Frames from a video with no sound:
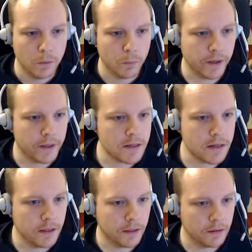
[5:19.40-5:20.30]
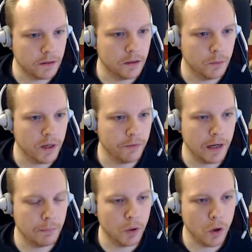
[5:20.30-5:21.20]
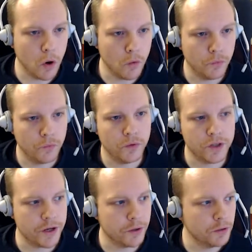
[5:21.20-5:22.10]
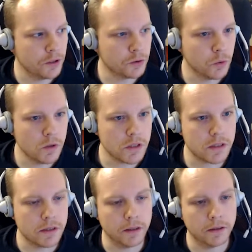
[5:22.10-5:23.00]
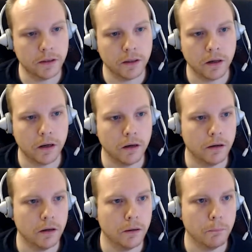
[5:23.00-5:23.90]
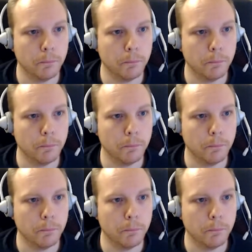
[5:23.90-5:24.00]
we can see that we have a couple of JUnit rules that are